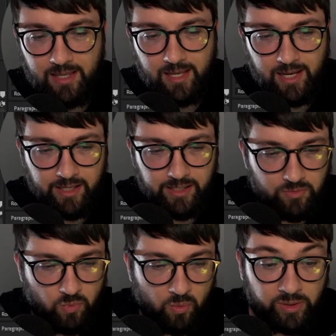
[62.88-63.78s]

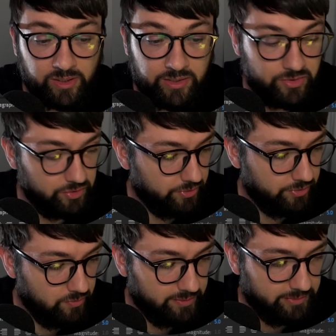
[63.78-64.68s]
And what we're gonna do,
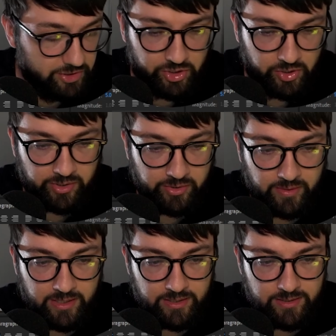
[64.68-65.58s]
what I'm gonna show you
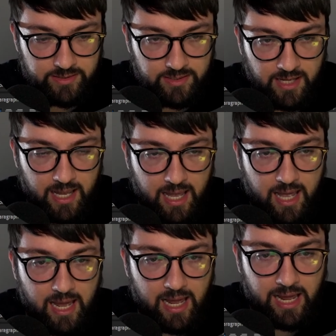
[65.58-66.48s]
is
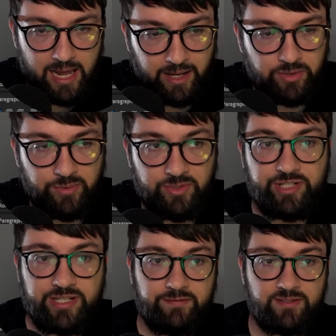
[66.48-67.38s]
how to
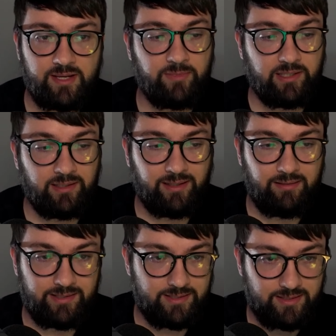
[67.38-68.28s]
achieve something like
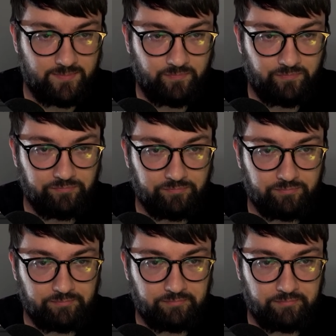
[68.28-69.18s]
this.
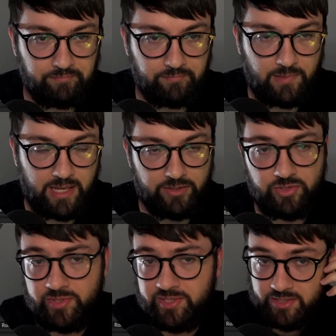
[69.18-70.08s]
Now, as
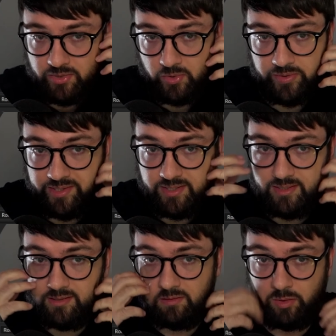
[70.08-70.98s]
soon as I saw
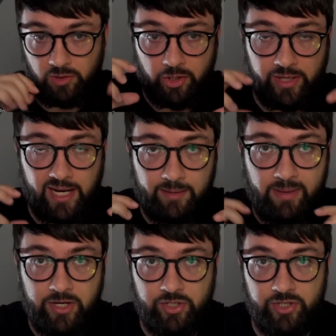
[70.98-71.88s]
this little loading
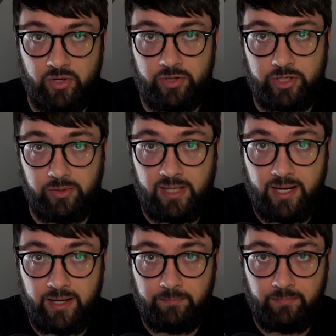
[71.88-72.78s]
animation on the new
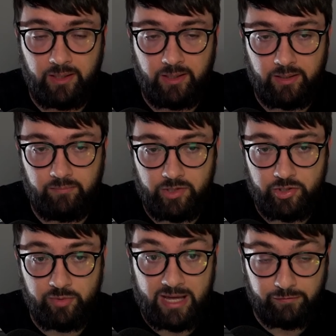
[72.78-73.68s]
game, on the
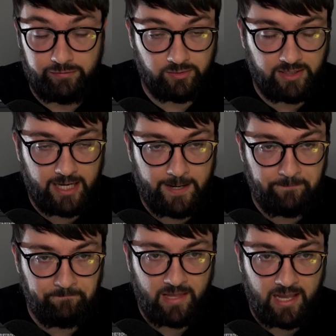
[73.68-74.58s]
new Battlefield
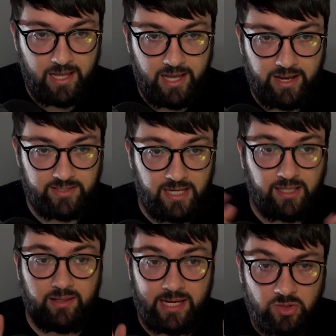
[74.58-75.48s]
game, I was
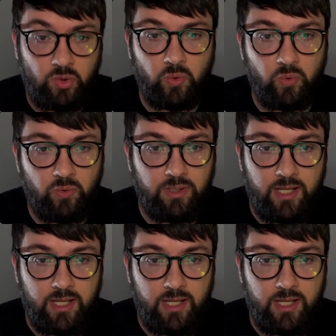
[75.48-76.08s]
like, that's cool.